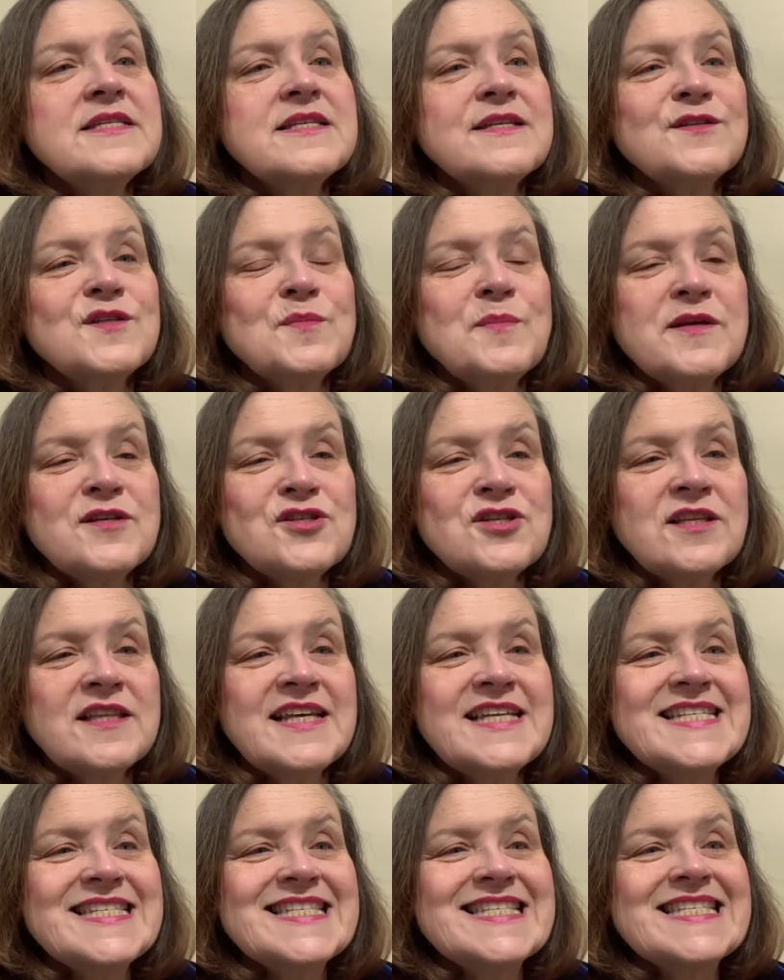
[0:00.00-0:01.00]
that
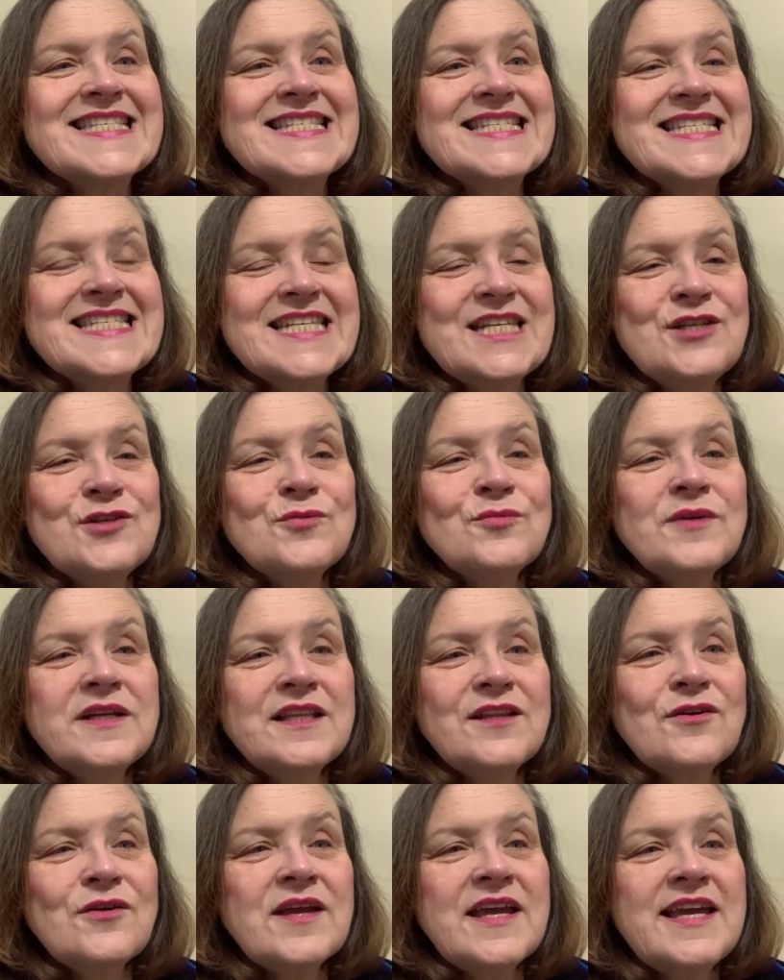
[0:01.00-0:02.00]
specializes in senior
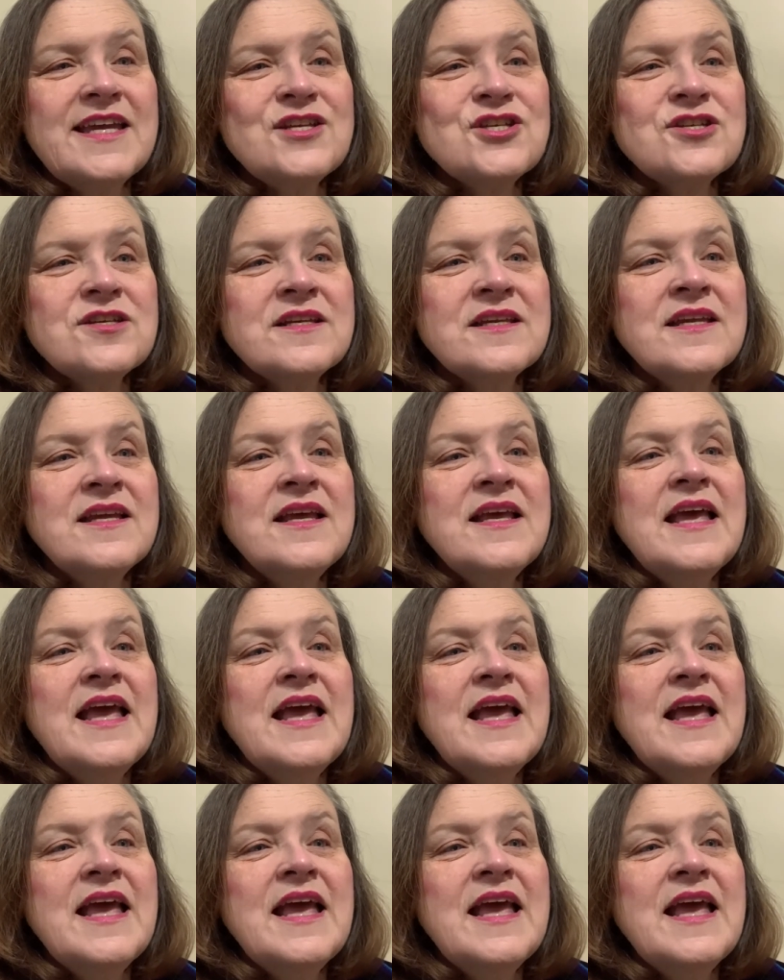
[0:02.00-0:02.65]
relocation,